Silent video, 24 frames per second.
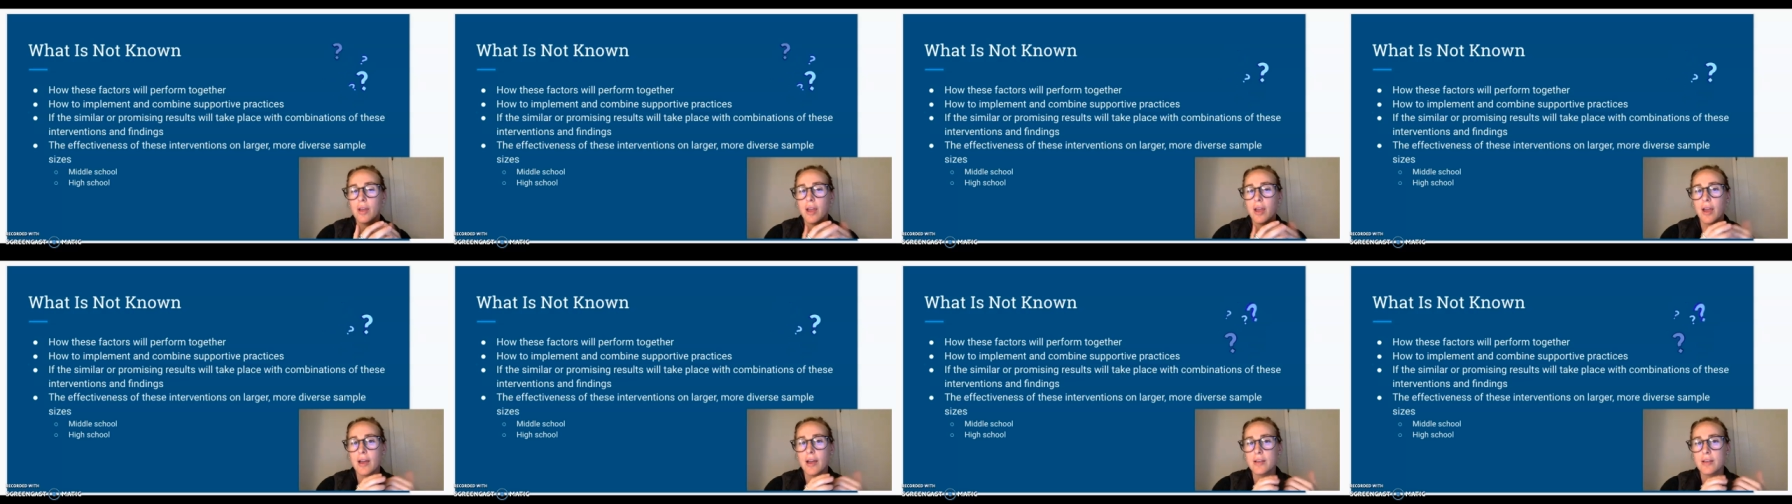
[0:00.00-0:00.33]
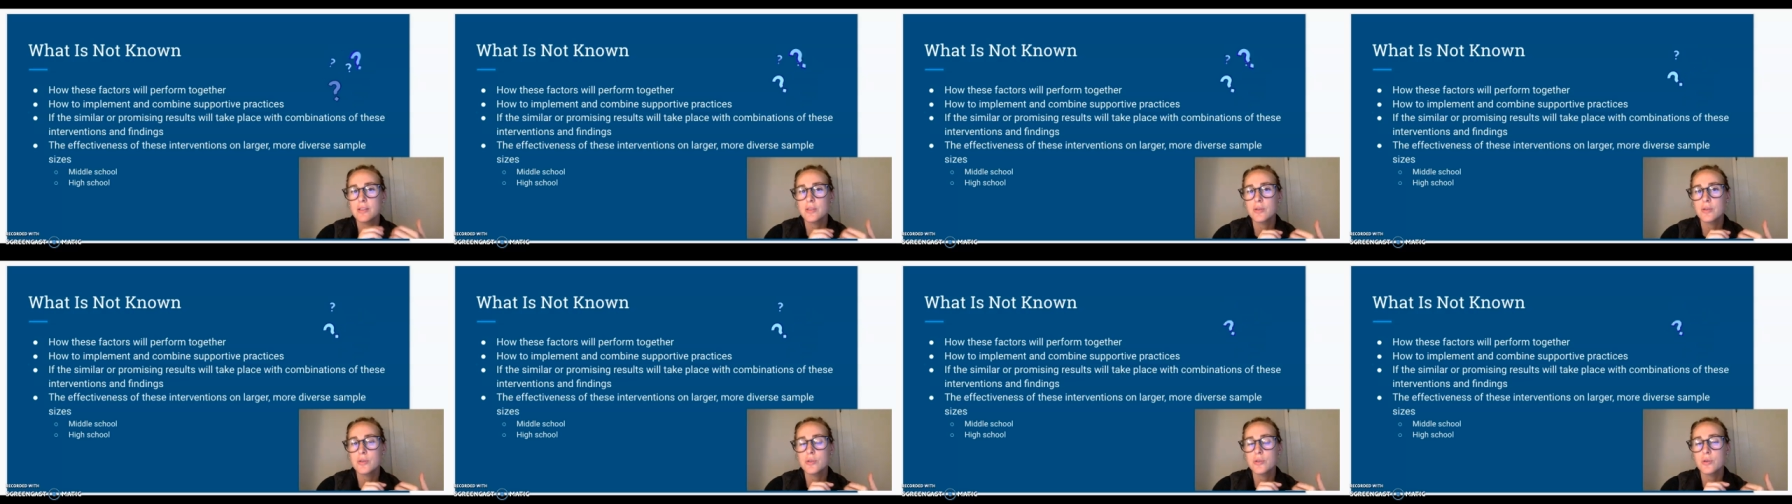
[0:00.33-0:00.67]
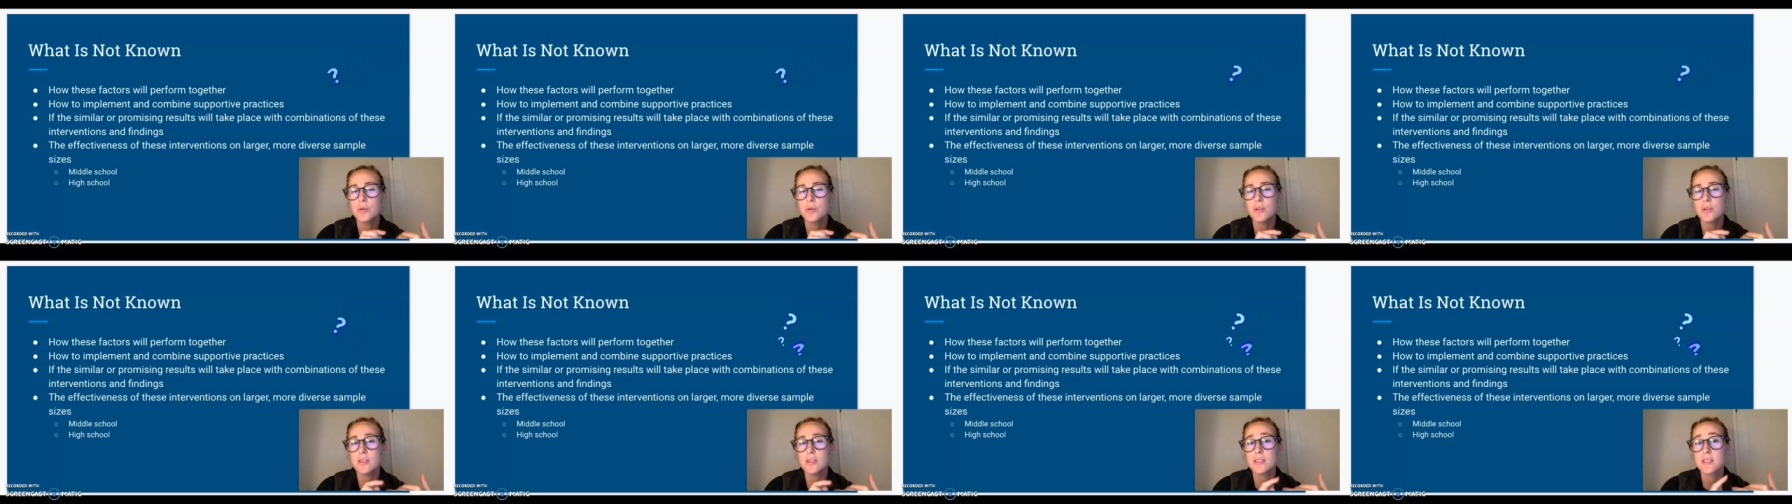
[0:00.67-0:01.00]
as those
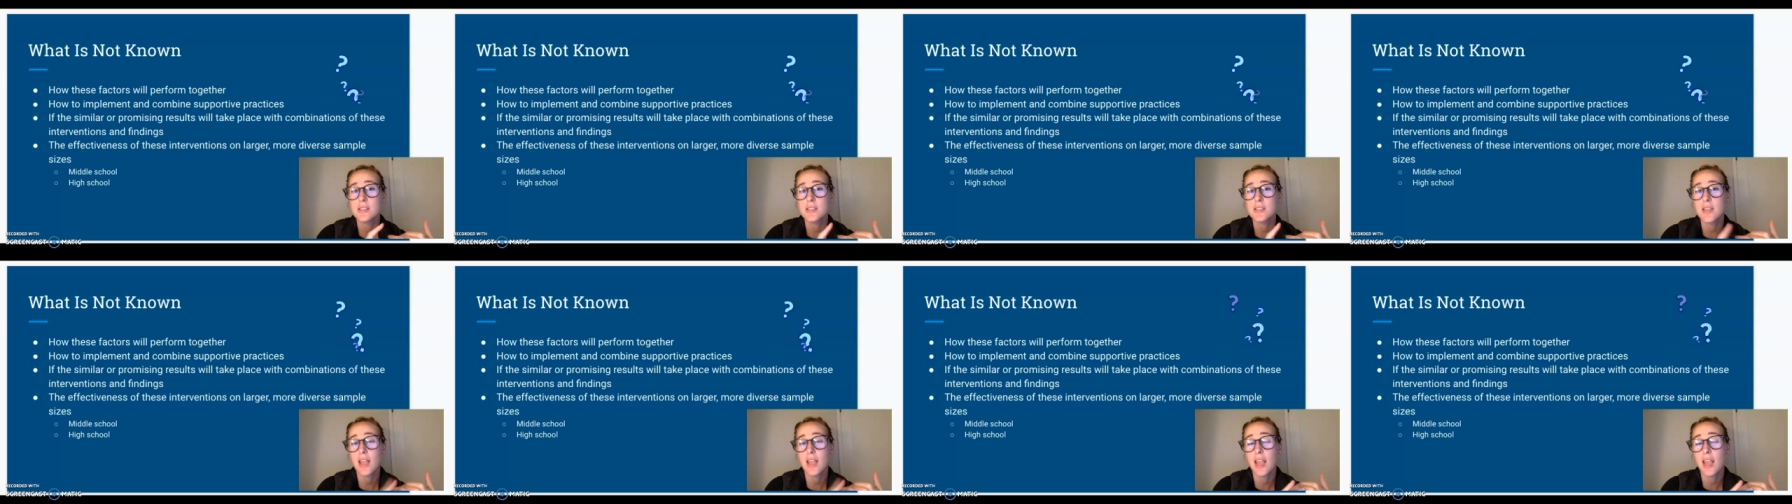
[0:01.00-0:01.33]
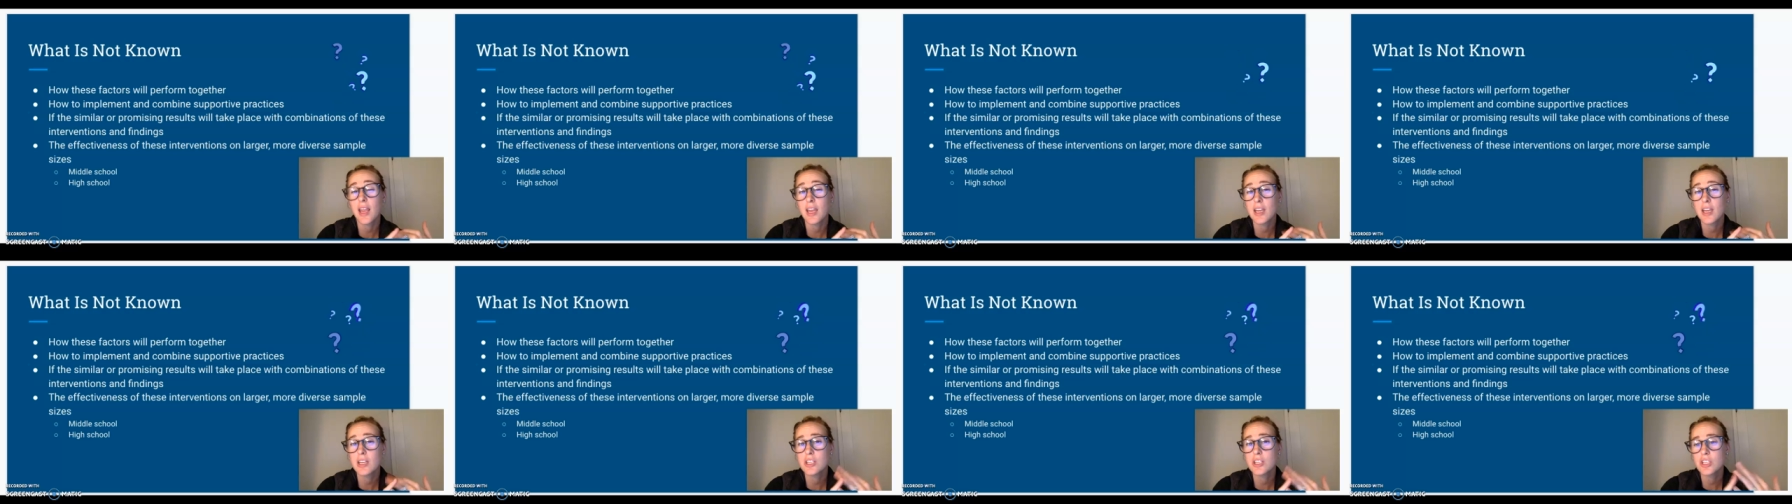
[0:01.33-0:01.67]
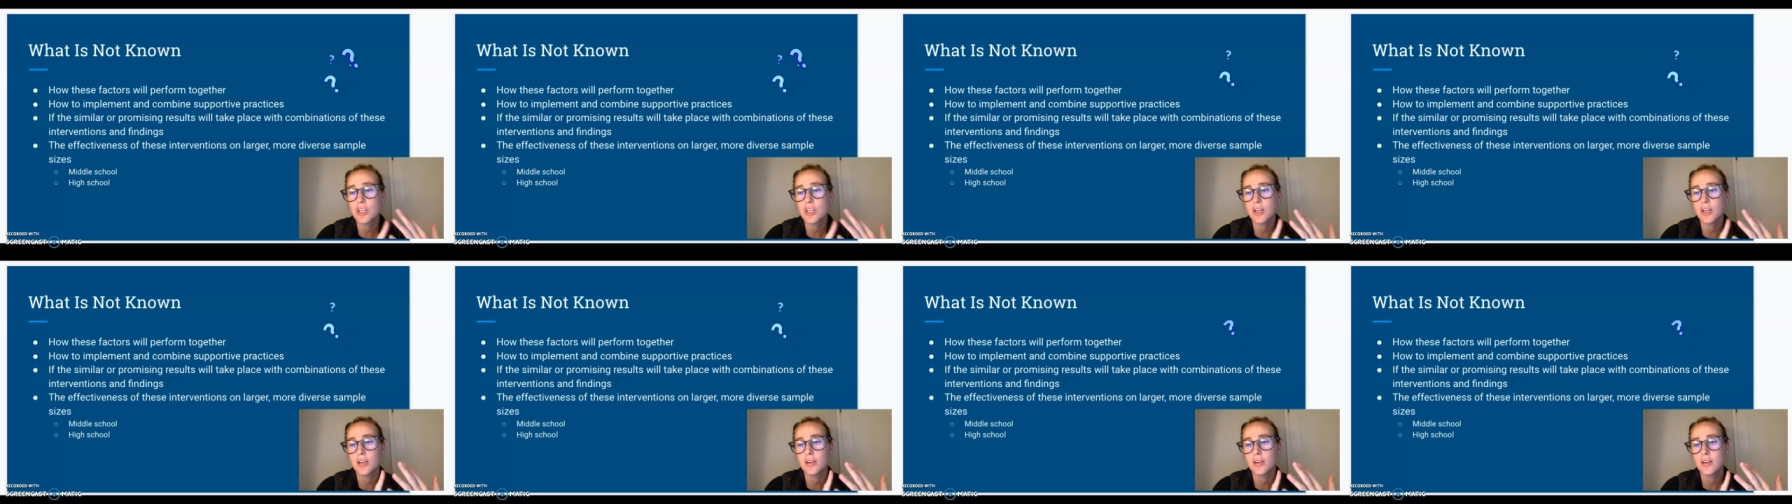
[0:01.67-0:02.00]
students age
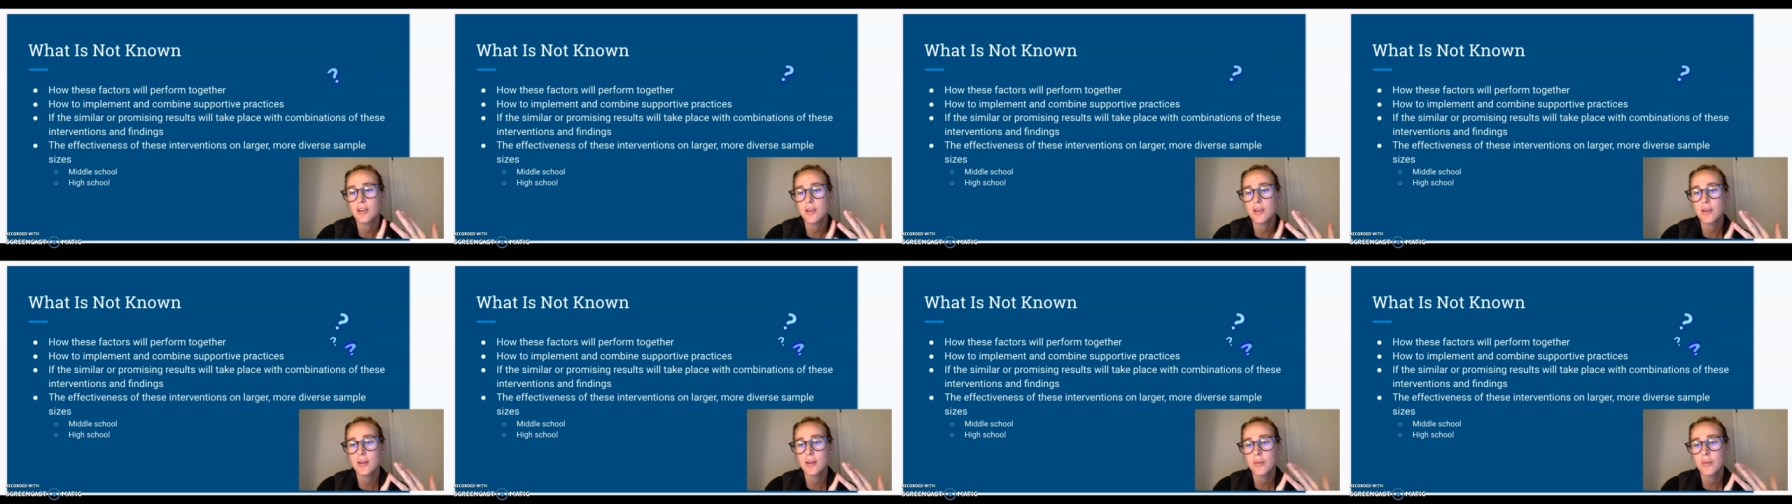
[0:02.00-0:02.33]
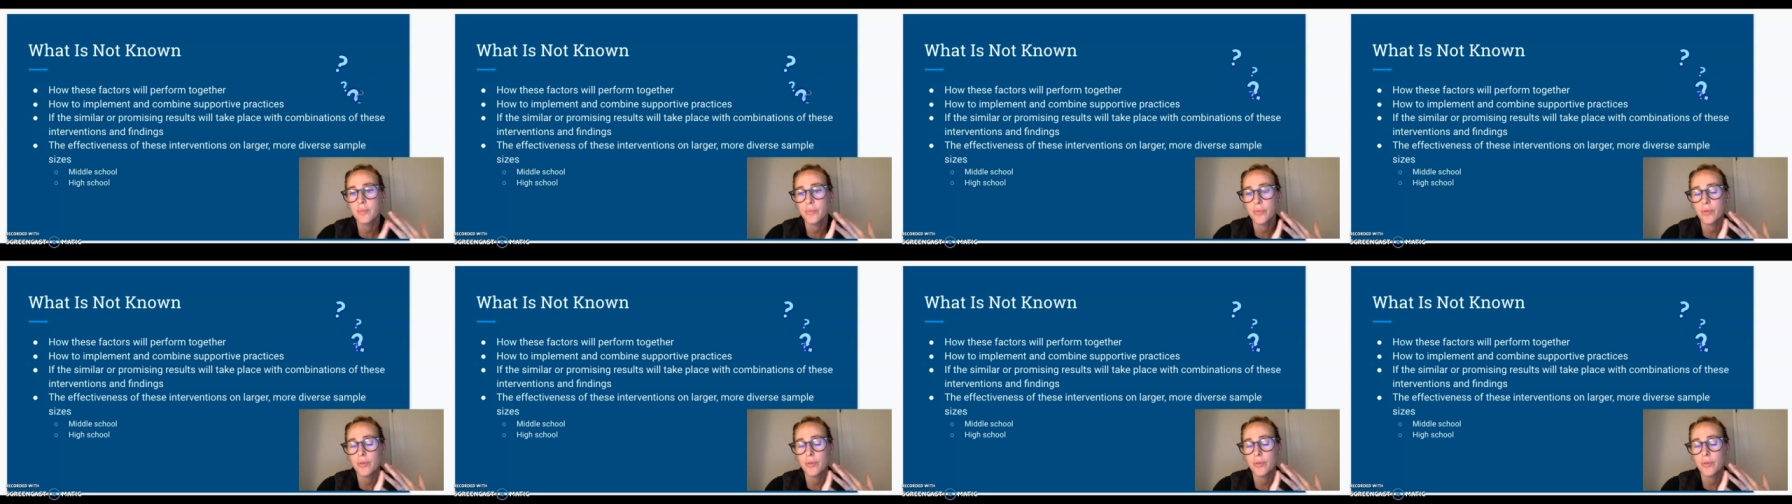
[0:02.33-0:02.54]
and